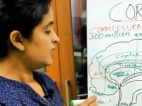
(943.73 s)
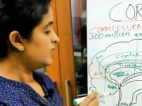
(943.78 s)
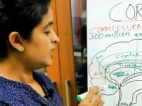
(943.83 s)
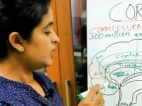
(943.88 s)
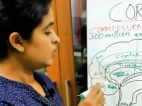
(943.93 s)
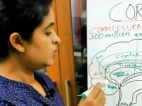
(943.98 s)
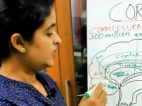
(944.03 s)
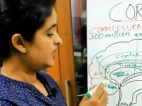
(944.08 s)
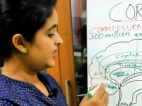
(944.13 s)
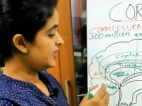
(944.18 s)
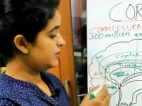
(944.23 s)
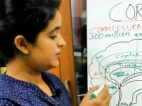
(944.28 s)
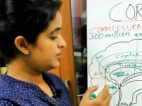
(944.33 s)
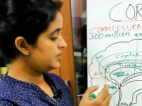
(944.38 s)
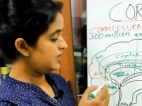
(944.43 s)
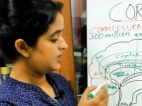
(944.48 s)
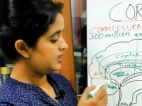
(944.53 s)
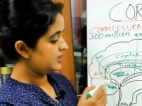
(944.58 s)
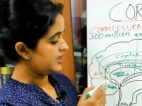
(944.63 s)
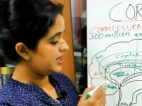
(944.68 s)
Now we can
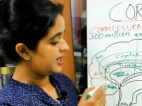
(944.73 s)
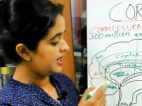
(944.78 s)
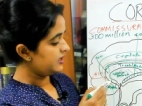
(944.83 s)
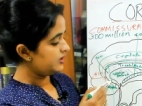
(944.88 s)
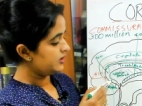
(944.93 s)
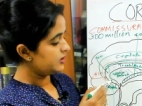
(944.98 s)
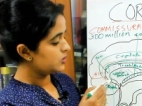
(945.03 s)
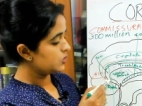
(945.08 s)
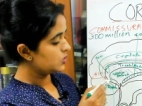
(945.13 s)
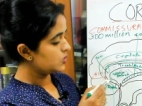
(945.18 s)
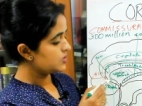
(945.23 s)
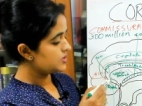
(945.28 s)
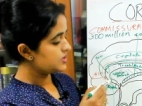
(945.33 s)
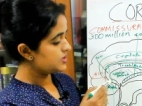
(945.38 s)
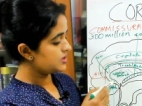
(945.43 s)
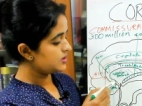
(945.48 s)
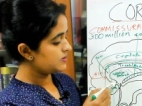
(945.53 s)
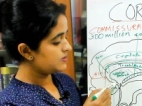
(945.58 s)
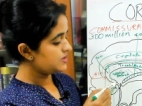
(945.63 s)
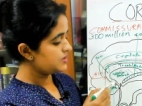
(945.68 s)
see that the
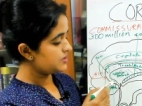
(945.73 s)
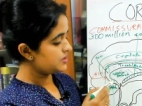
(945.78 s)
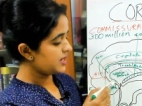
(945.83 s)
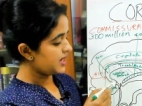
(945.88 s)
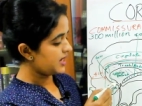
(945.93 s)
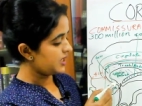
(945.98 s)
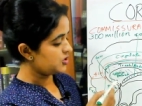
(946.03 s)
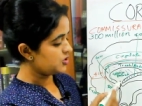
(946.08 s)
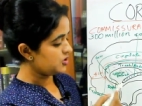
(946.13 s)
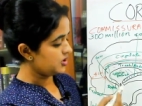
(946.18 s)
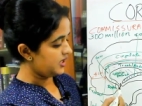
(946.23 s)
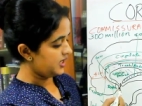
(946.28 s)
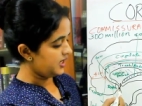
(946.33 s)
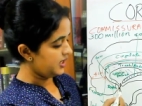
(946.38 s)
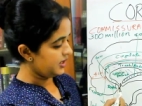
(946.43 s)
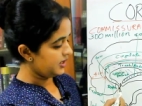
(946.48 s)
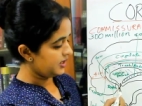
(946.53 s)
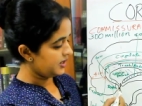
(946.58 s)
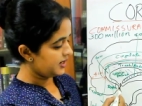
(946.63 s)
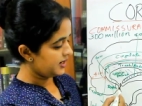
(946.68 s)
rostrum is
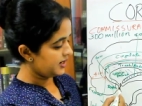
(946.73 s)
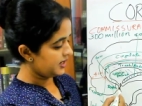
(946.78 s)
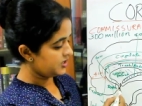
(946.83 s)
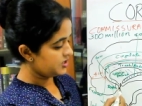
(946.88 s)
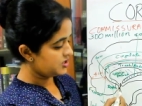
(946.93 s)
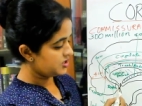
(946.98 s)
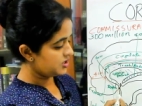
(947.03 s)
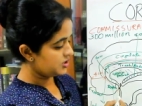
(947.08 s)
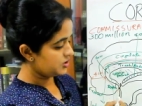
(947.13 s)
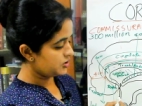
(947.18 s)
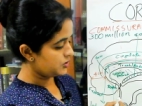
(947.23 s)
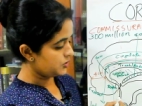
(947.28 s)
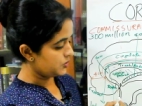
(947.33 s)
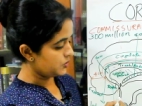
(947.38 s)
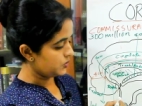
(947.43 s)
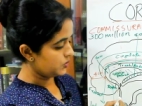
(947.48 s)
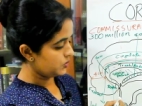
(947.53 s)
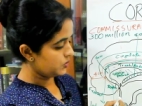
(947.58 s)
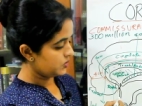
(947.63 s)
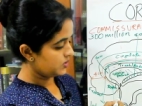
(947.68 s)
actually connected
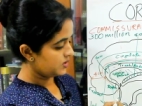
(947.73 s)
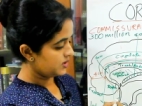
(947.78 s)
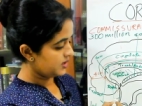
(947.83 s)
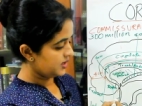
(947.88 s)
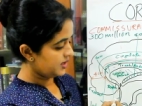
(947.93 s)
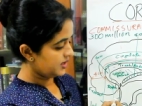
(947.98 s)
to